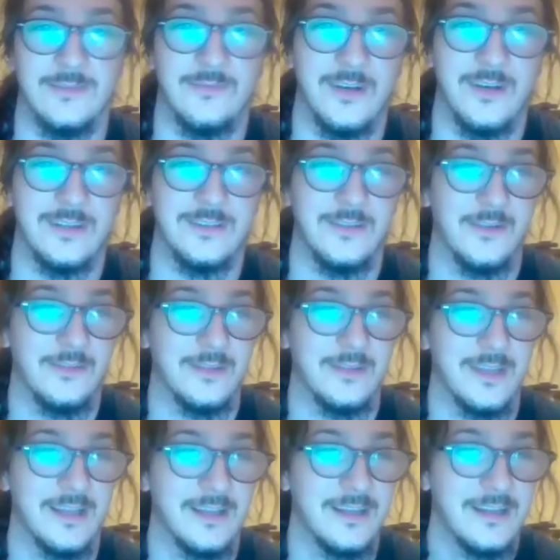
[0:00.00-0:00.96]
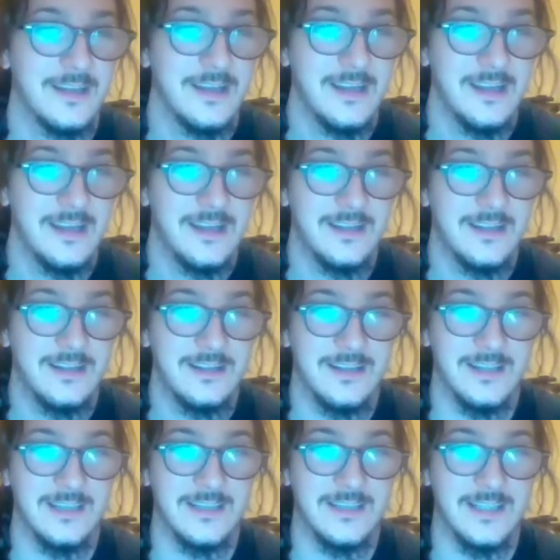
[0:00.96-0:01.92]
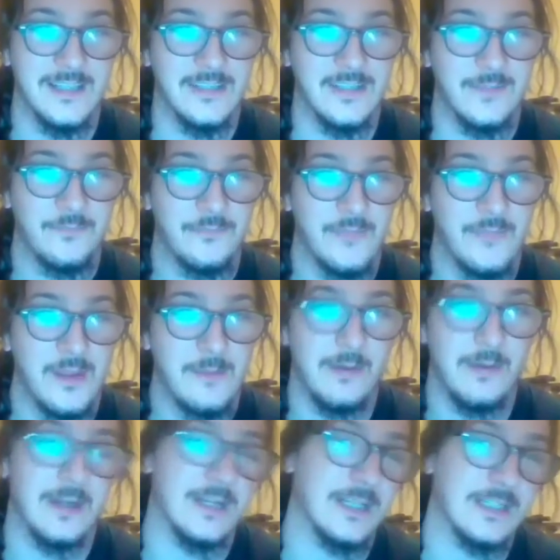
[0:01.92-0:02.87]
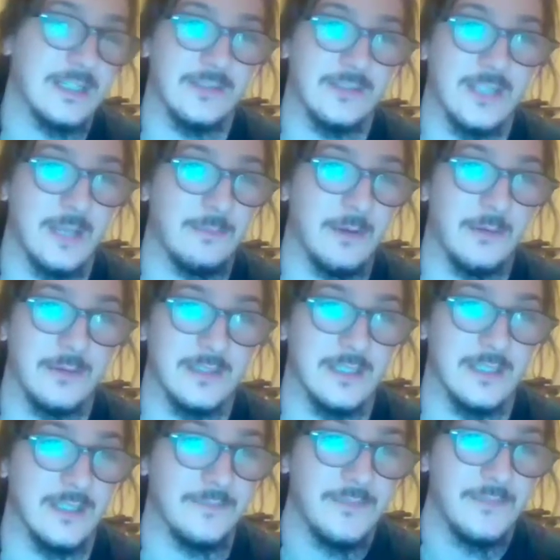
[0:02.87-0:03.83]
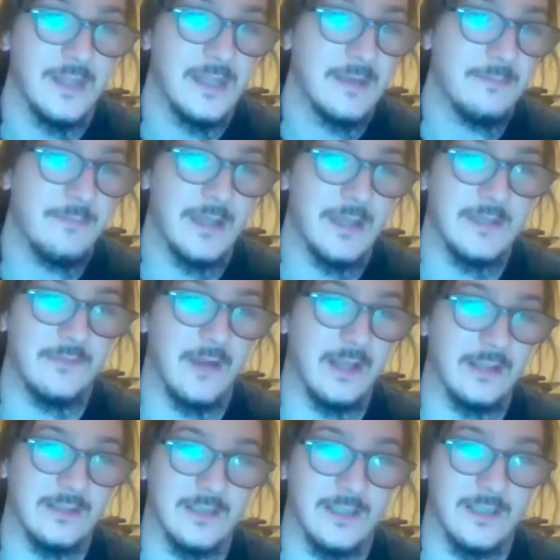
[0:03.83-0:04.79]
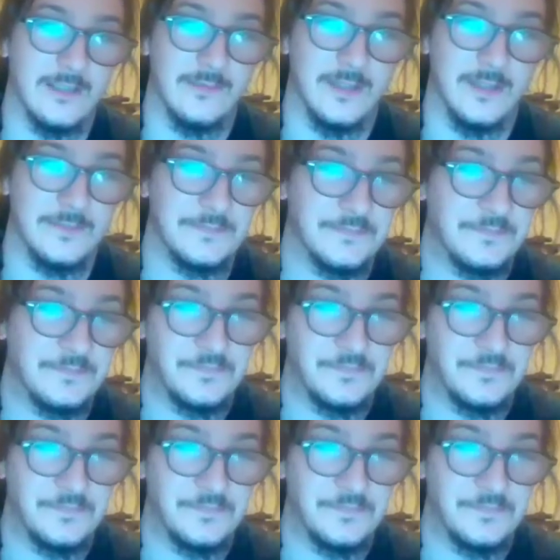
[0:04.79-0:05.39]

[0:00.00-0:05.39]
two fights going the decision, but I still stand by what I said. Bet the violence on this fight.